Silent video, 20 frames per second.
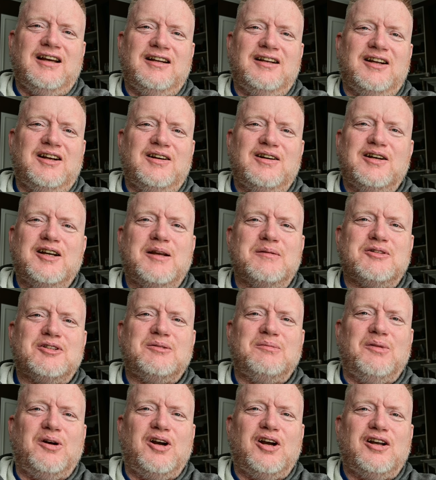here I am
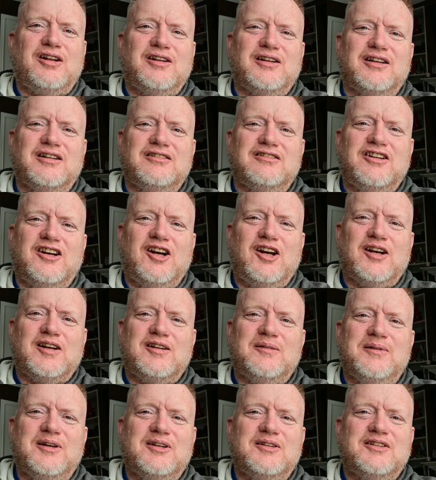smiling and
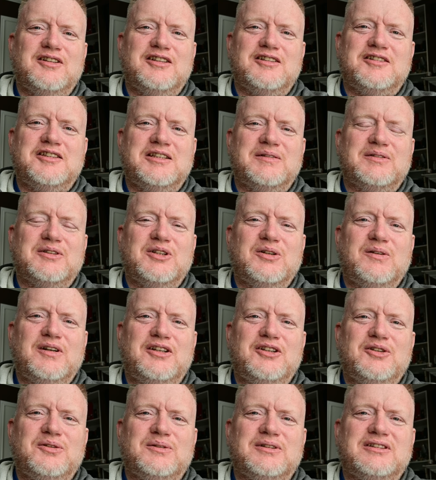talking about this, even though
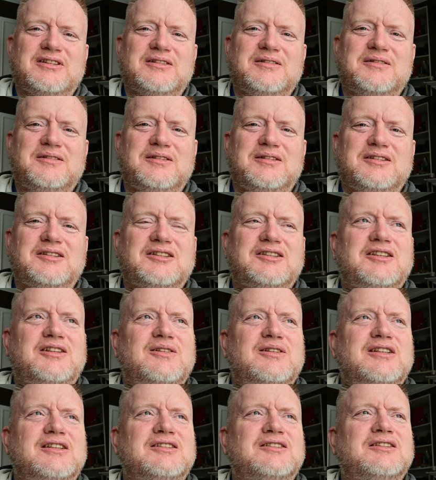I know it's
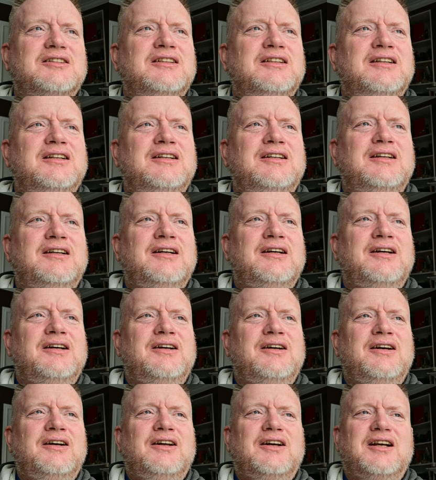serious.
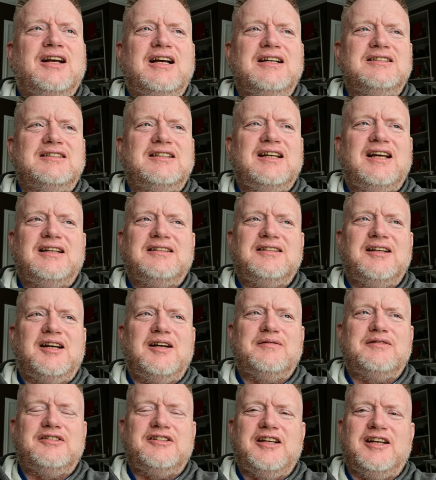Like, I sat
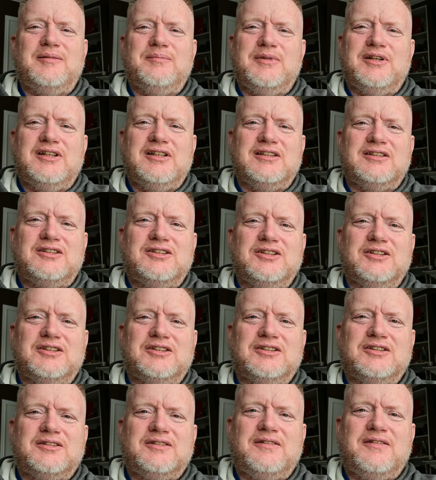down for 10 minutes
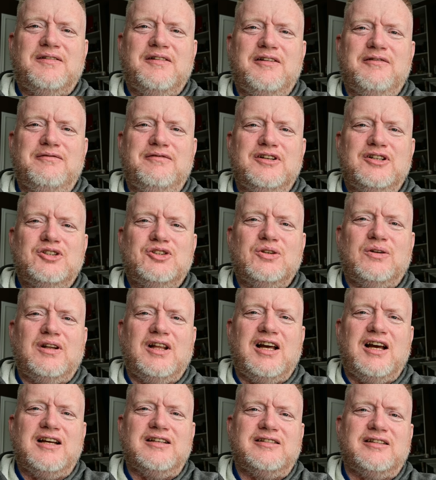just
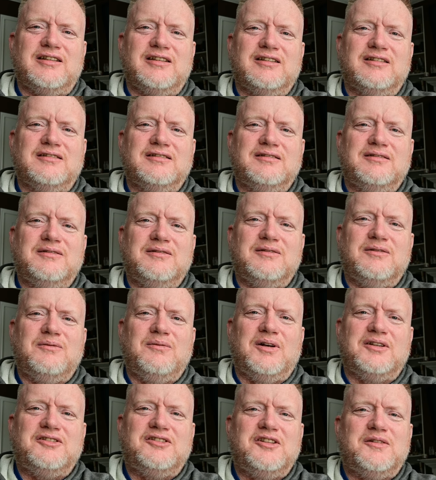visualizing
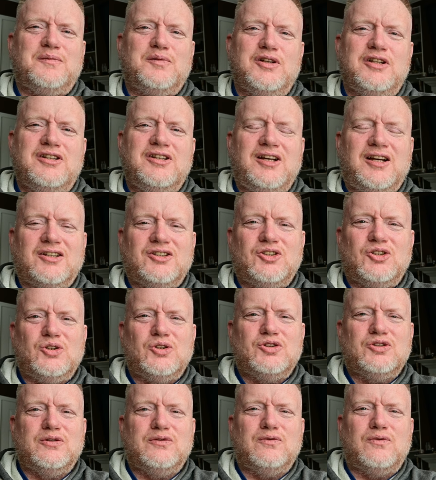what different
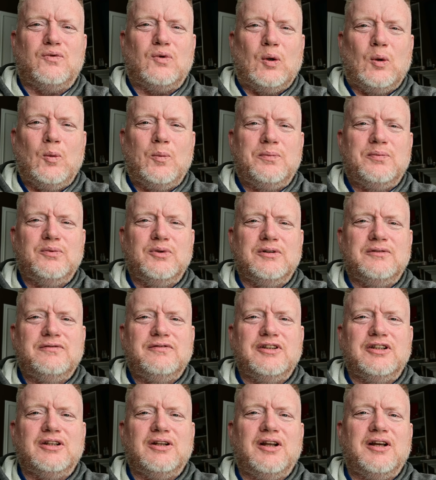textures of rope would
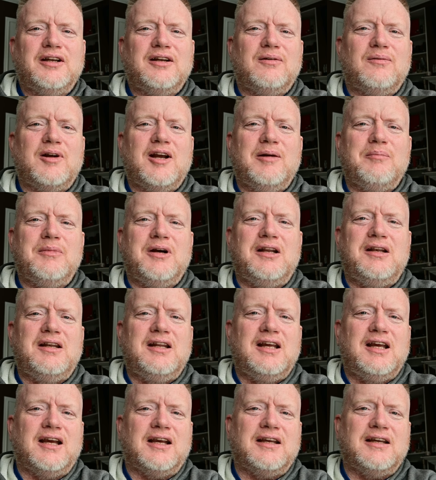feel like around my
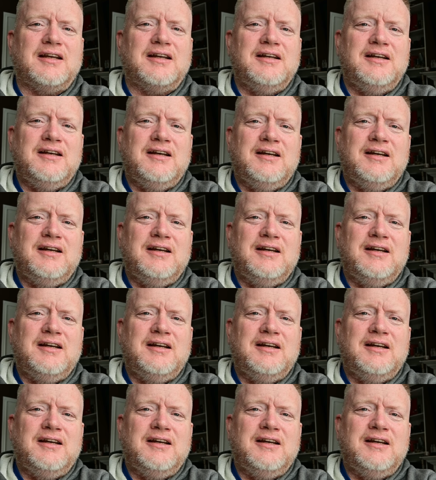neck,